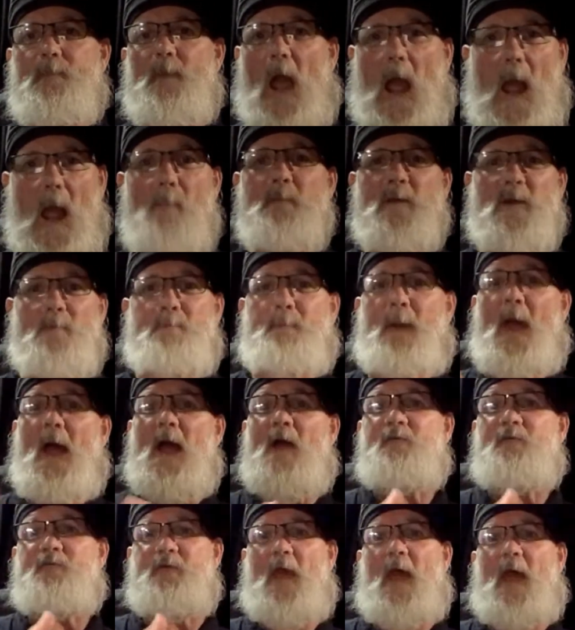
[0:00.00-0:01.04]
I'm going to
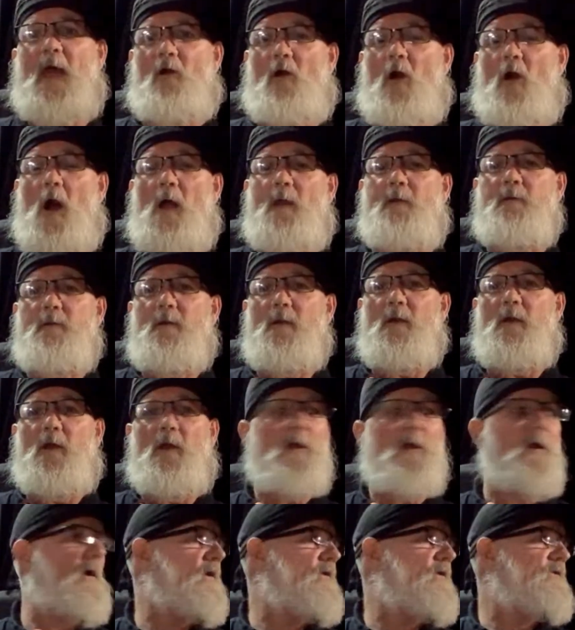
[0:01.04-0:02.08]
pass that on
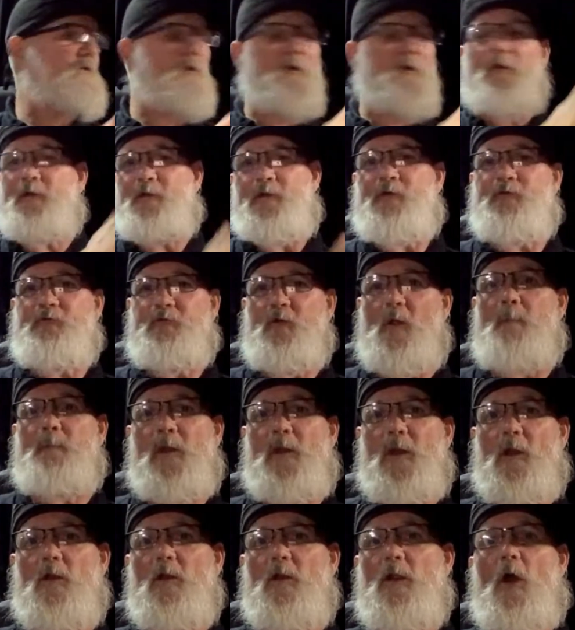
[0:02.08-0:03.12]
to the
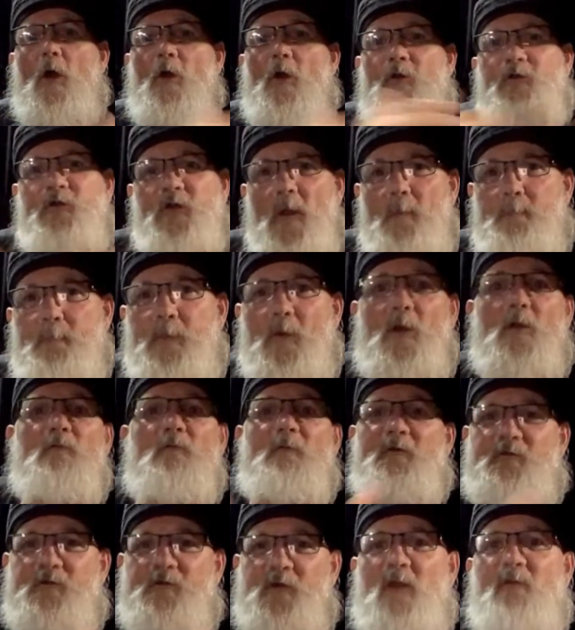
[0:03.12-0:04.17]
distributor, shipper,
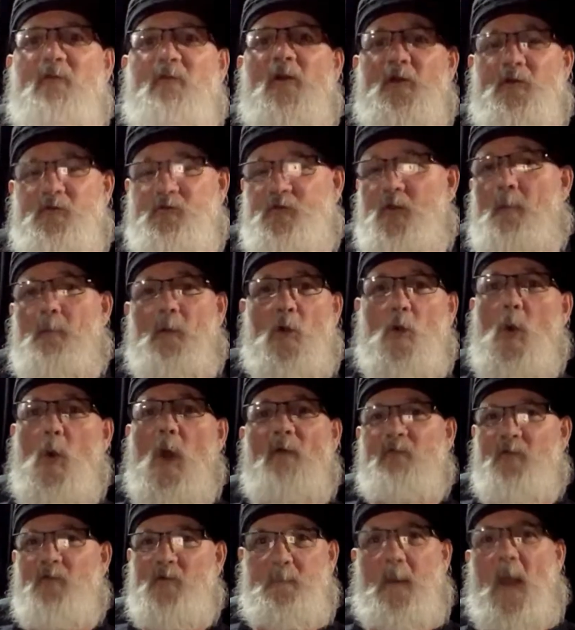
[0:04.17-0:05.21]
receiver, distributor,
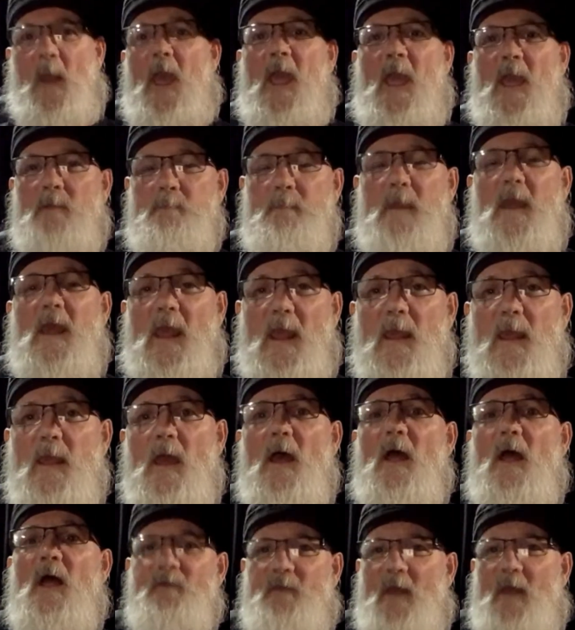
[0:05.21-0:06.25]
whoever's paying me.
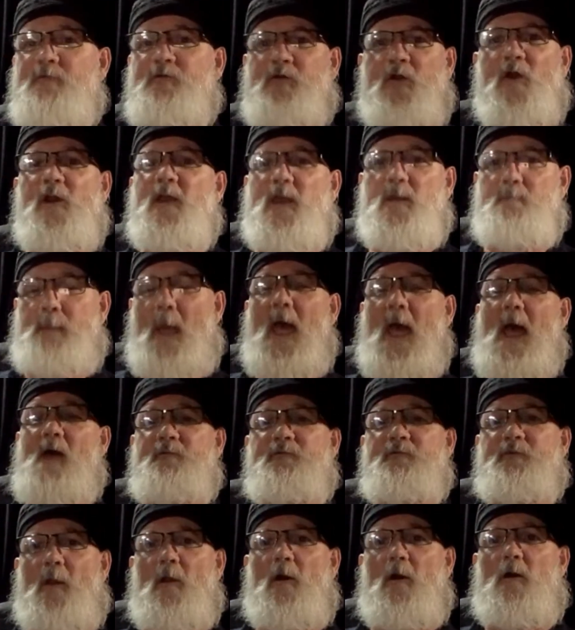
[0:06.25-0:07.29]
That's going to get
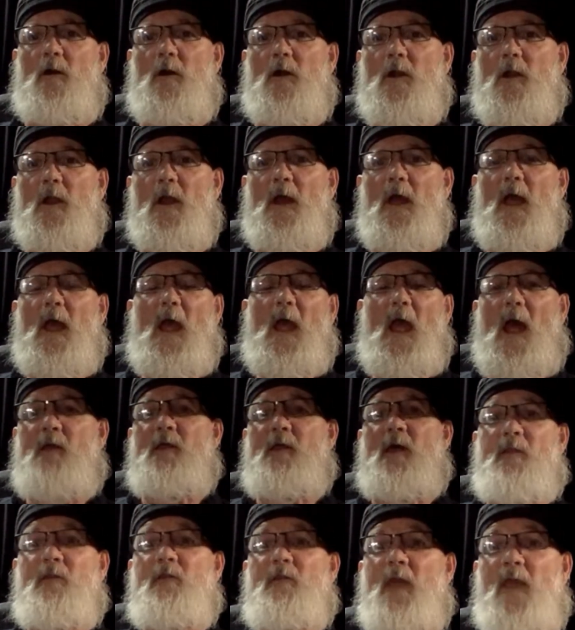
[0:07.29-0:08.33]
passed along. And
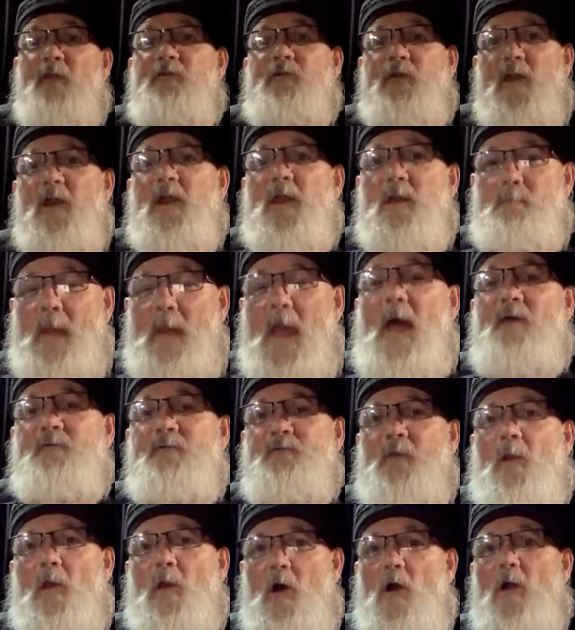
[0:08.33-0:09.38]
then it's going to get passed
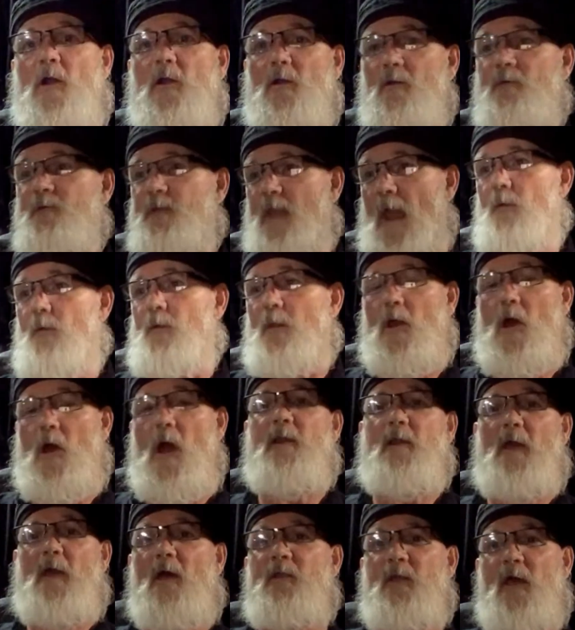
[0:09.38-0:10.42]
along down the
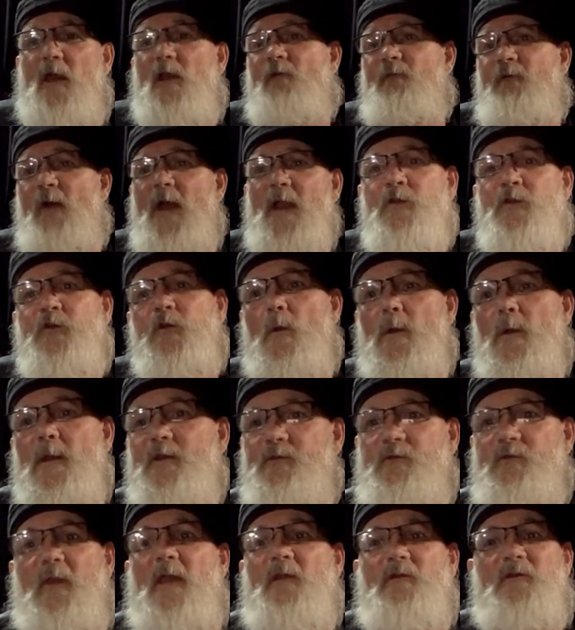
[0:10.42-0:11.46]
line. And then eventually,
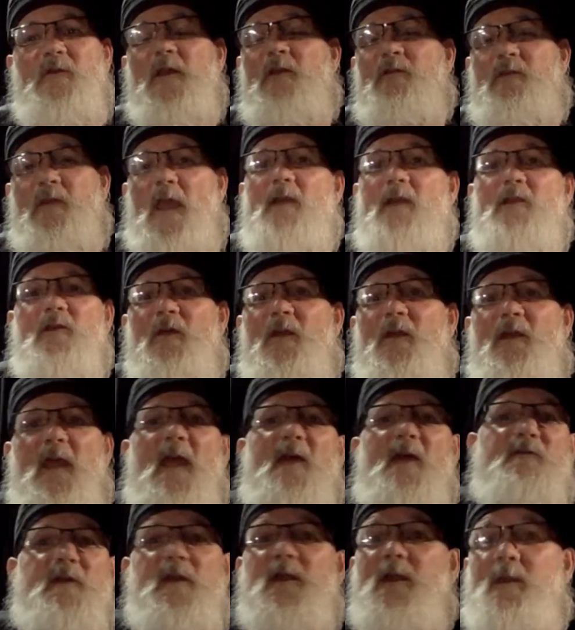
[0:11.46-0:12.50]
Stacy, at the end of the day,
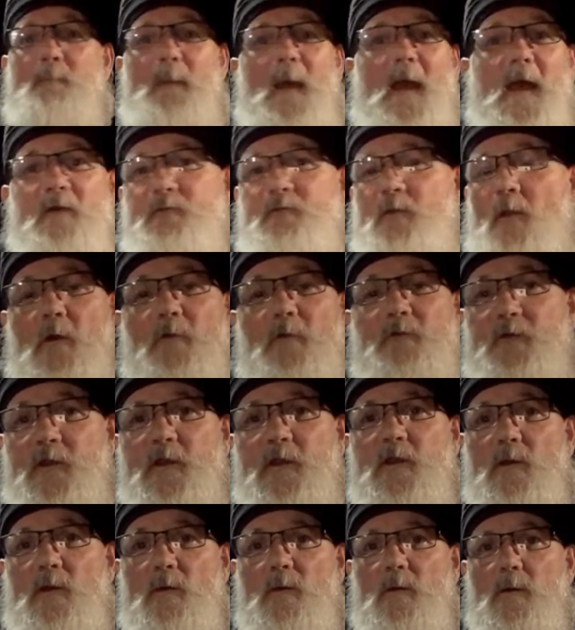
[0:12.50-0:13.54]
it's going to get passed along to
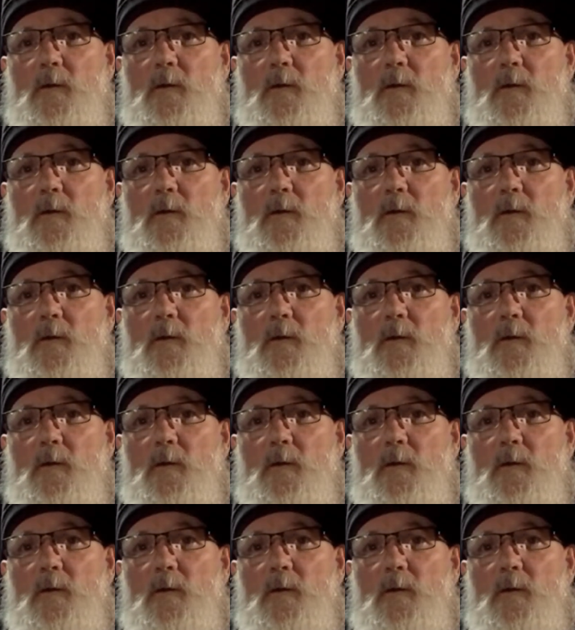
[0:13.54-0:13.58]
you.